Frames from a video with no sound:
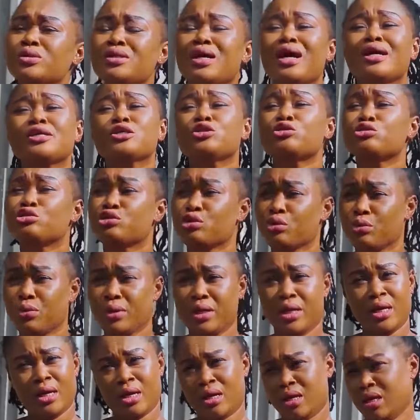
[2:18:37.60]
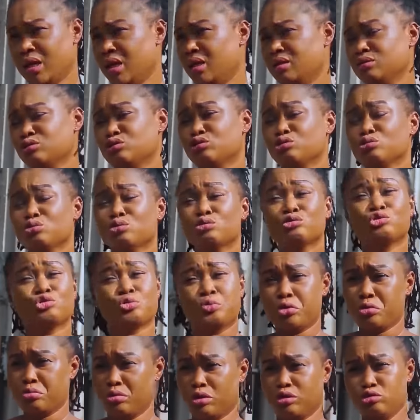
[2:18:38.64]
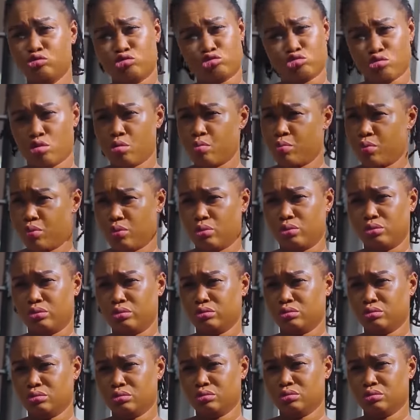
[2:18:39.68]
What are you doing here? Do you want to put me in trouble?